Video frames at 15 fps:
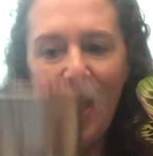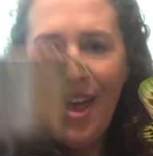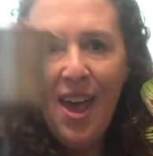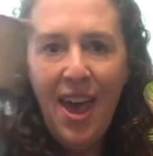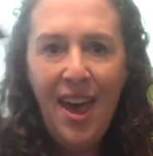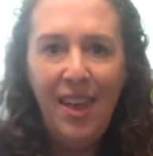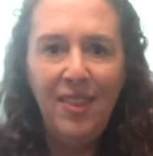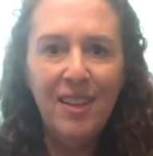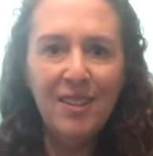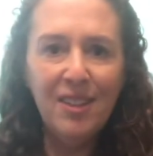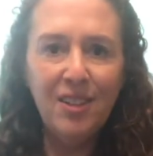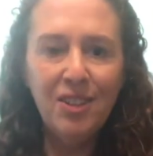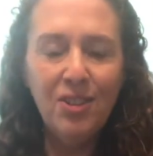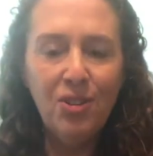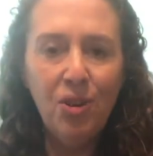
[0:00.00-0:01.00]
And these
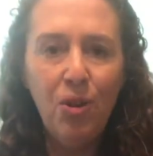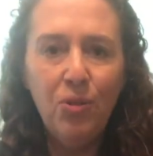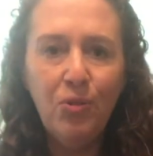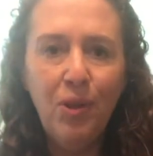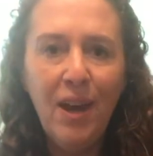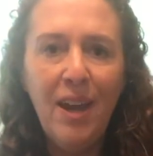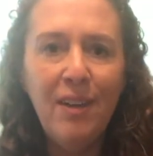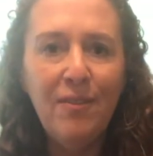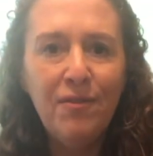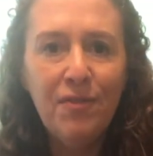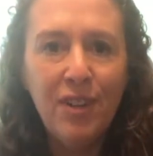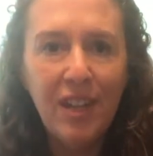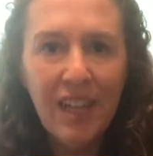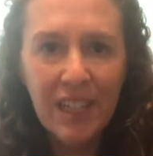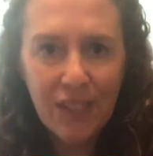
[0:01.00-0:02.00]
are so great
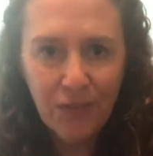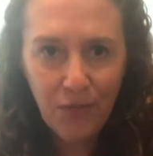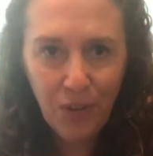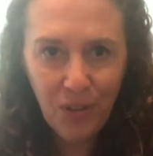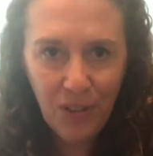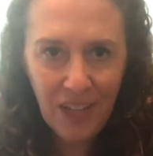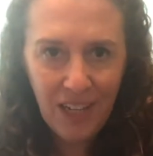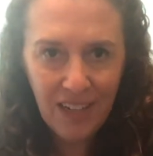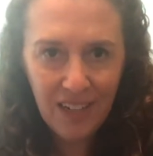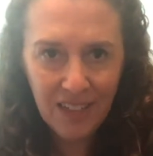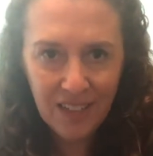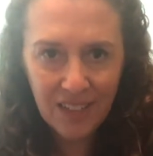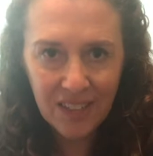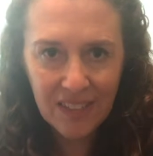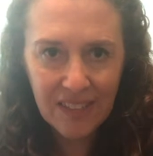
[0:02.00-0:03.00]
for exfoliating
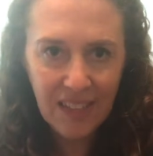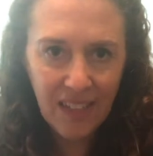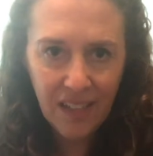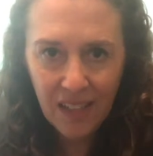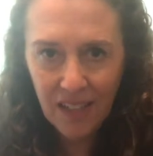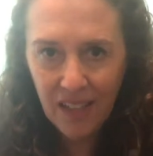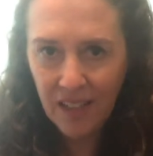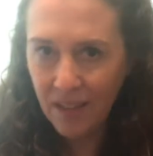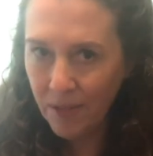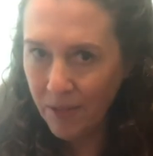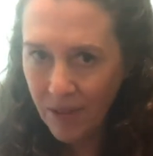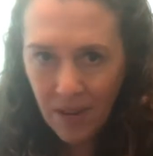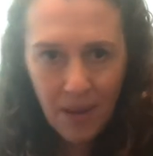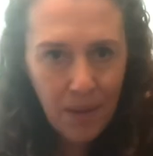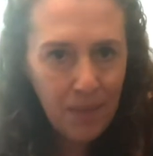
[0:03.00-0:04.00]
your skin and
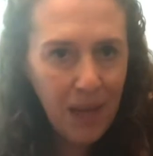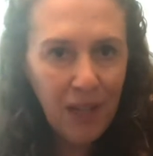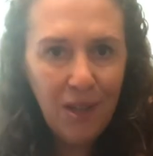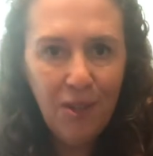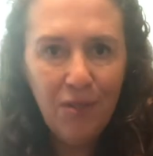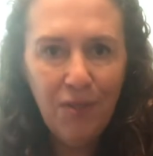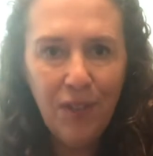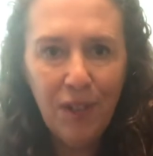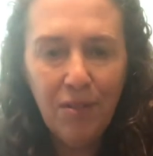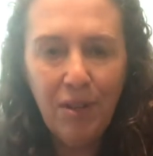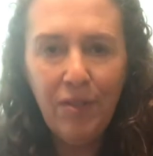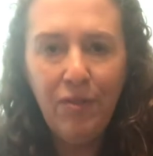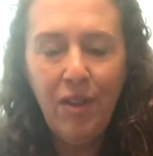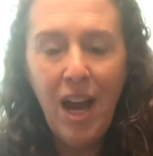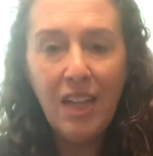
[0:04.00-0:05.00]
making you feel
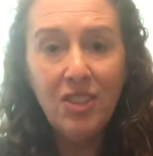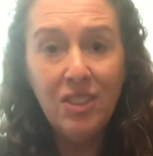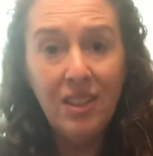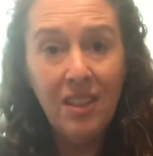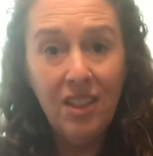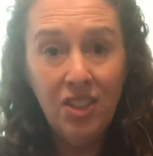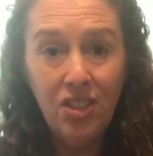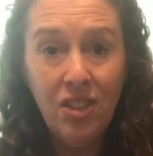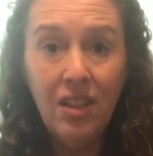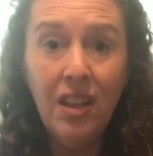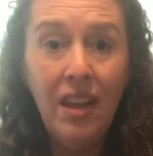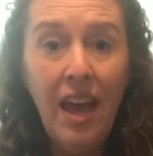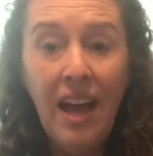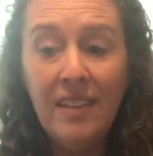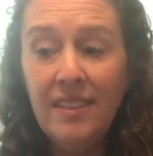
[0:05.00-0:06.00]
refreshed, and they should
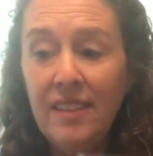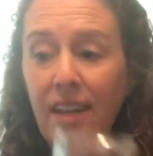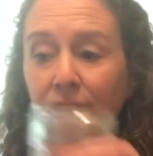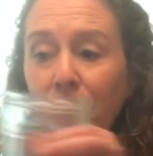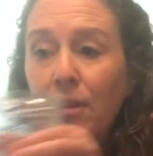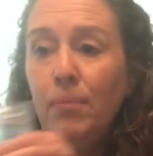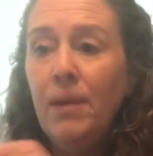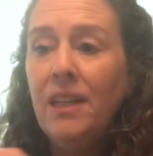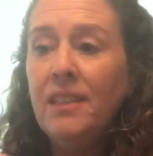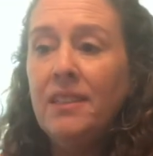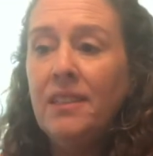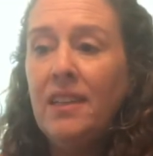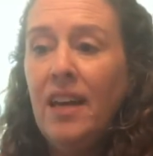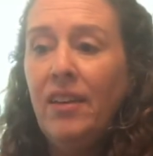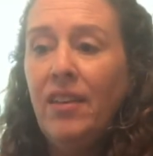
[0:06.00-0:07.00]
last several
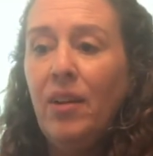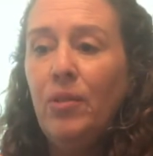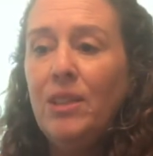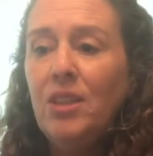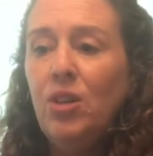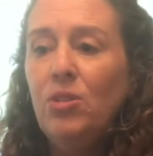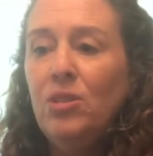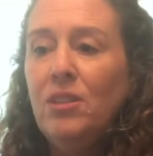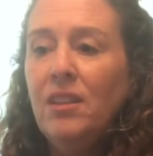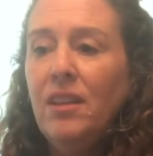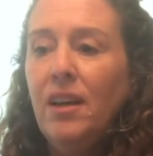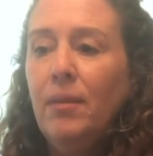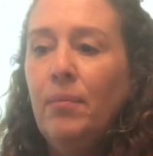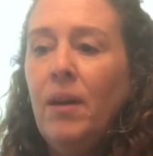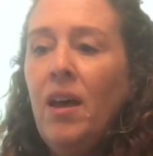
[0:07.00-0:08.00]
months now that we toasted
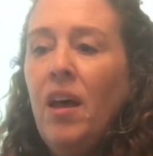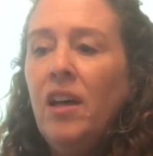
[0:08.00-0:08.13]
them.